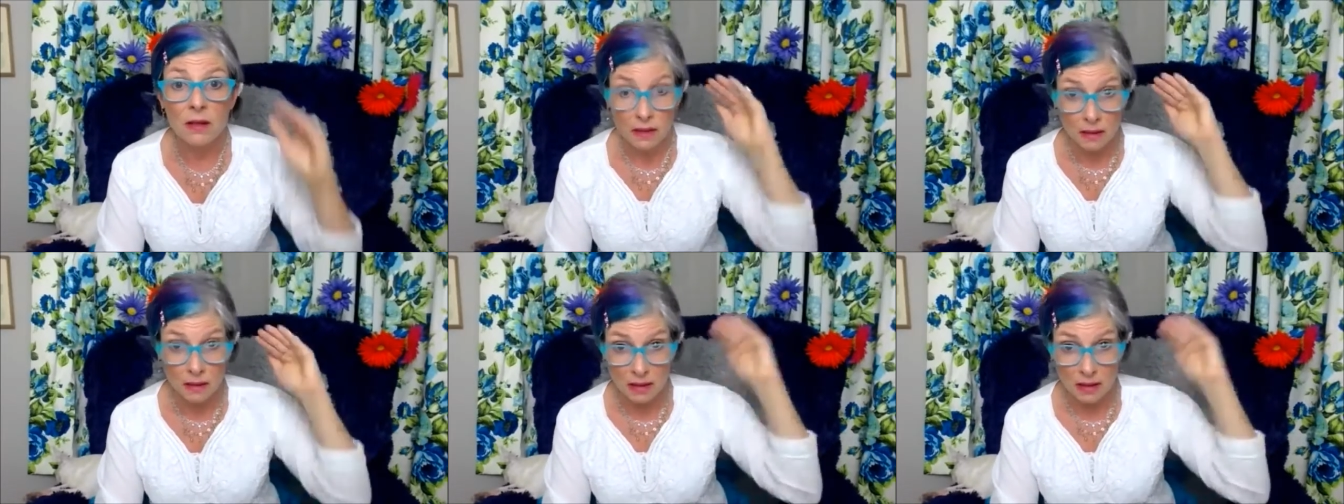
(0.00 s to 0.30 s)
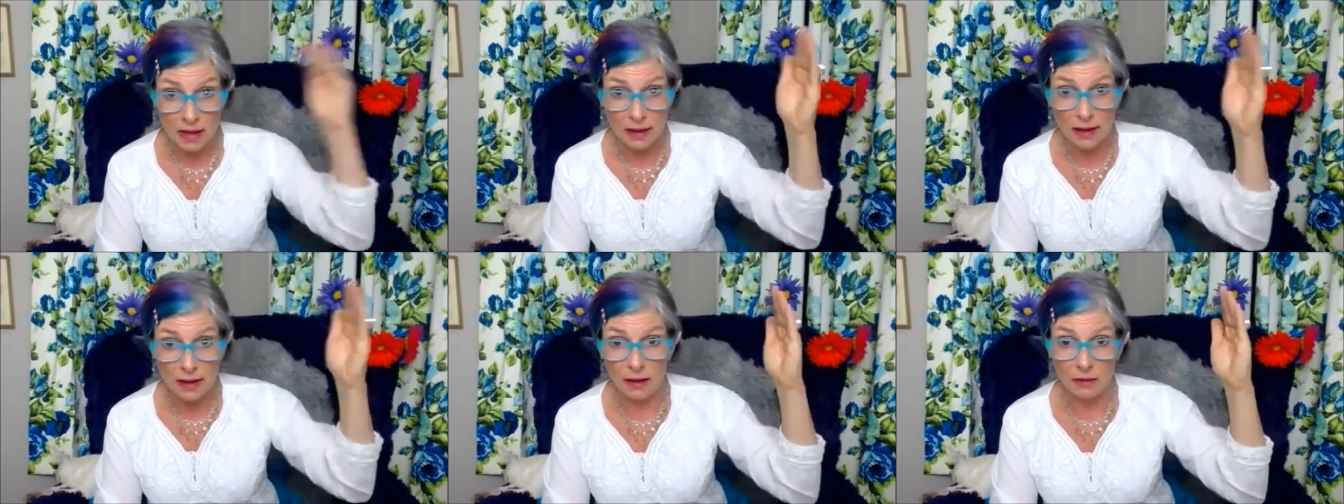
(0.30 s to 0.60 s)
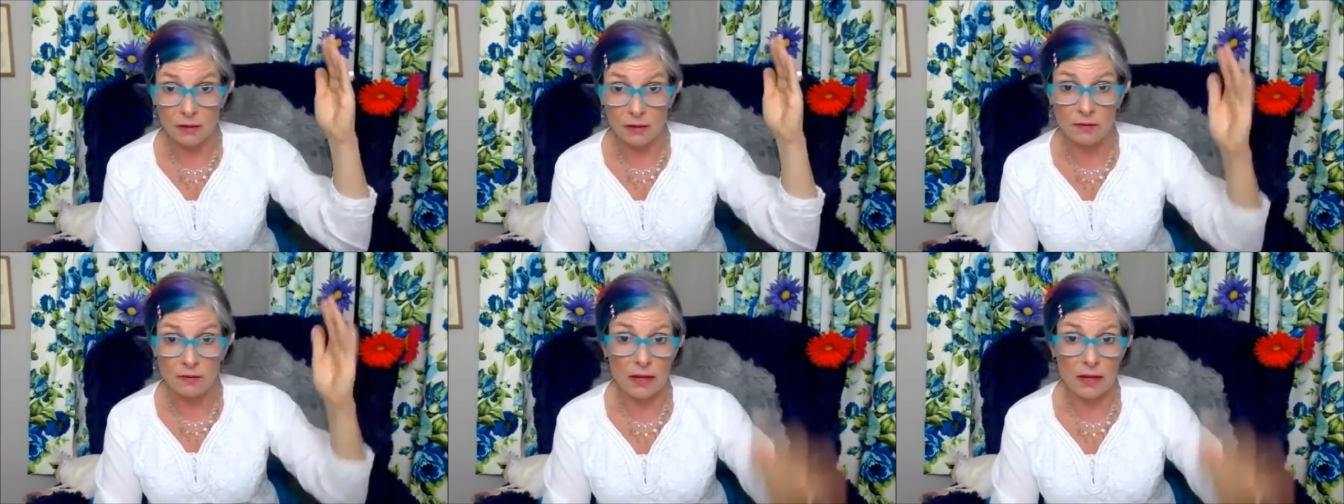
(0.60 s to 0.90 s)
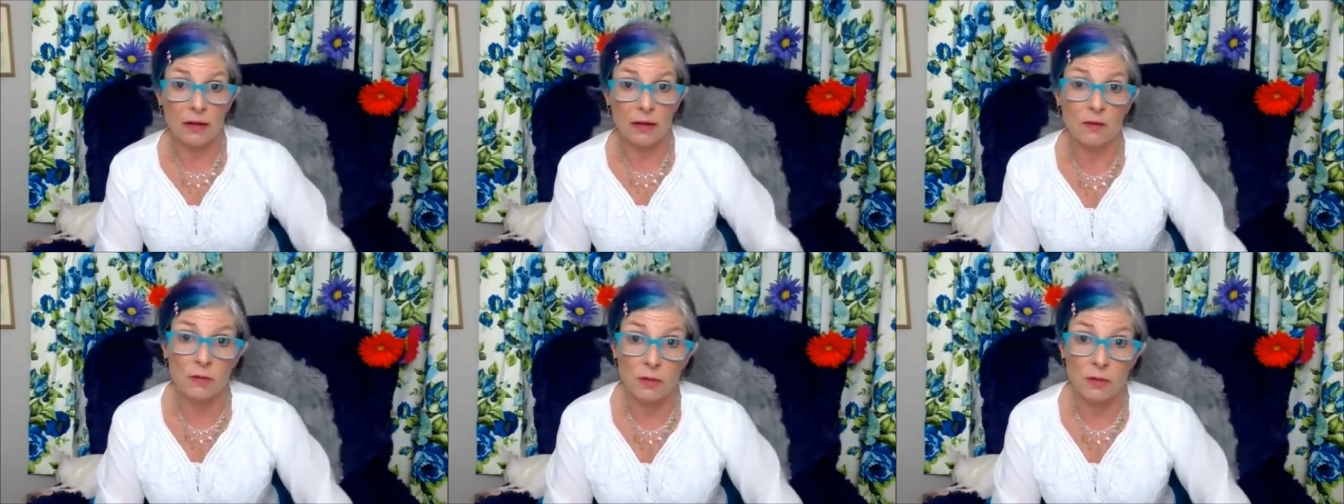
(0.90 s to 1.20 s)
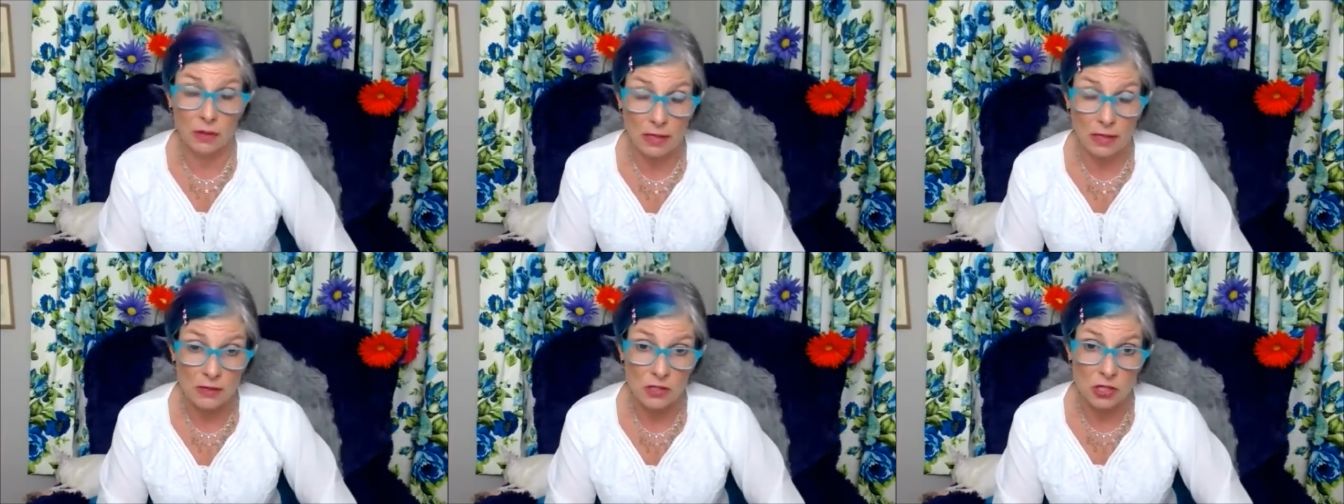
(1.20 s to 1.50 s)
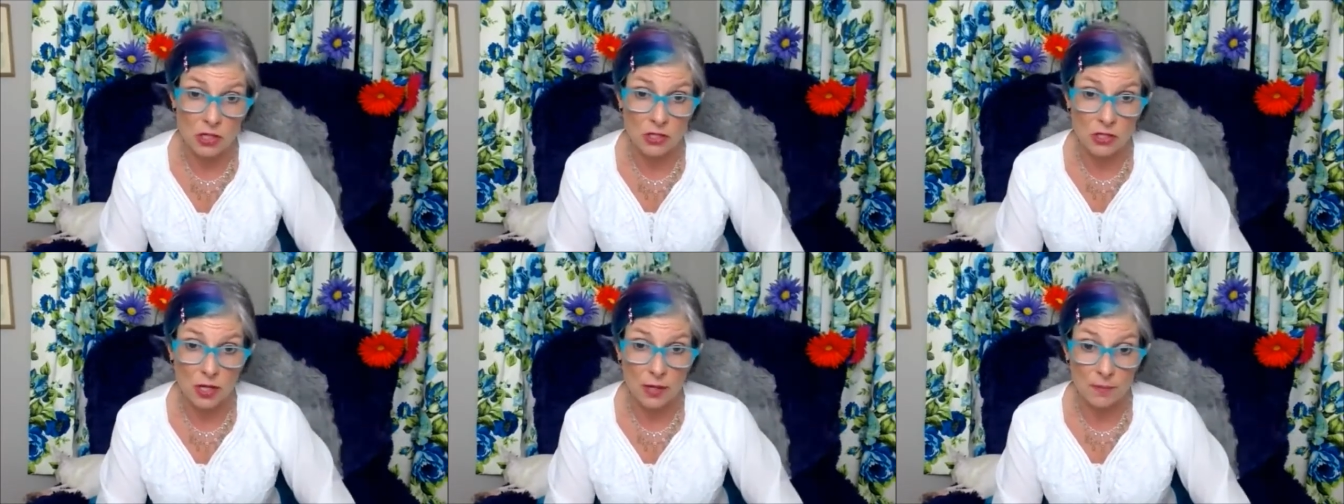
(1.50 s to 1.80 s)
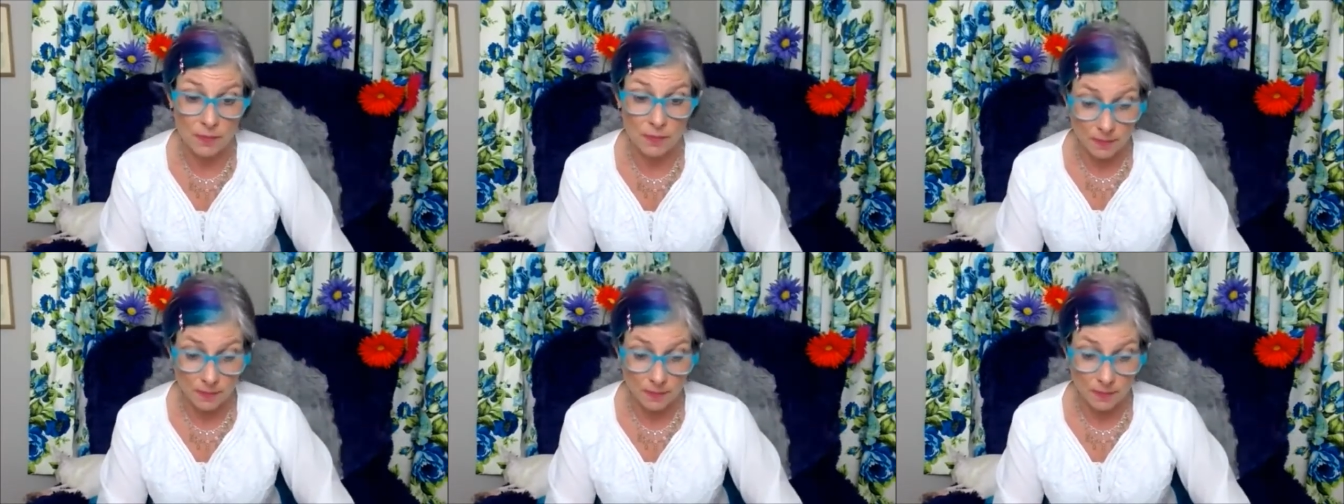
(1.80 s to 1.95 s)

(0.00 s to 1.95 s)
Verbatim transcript: that elevated relationship.